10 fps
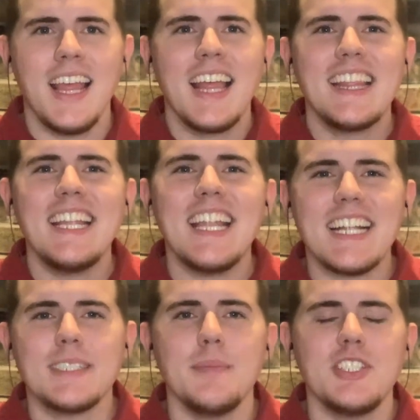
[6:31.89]
Then not
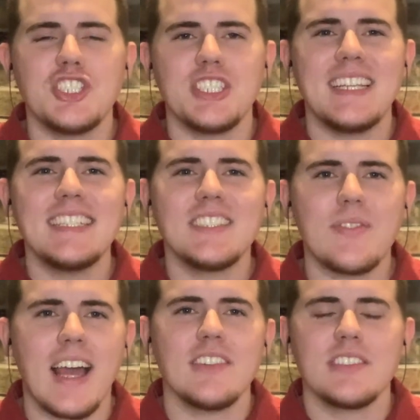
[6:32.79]
to mention tens of
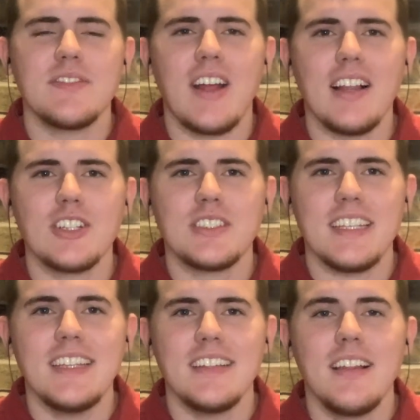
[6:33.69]
thousands of dollars
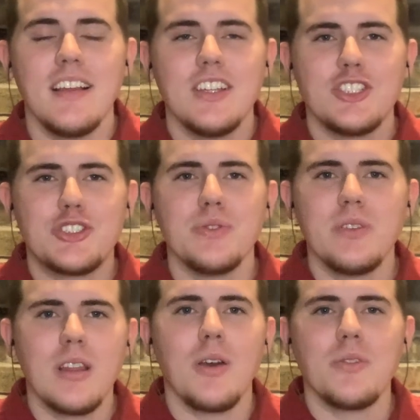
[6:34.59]
in student
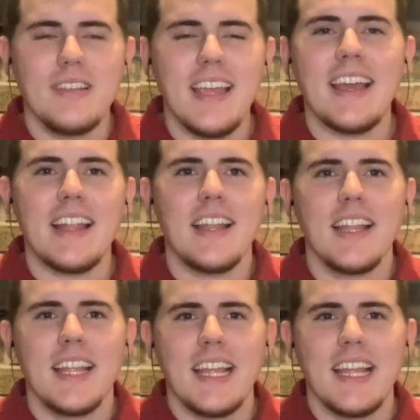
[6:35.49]
loan debt.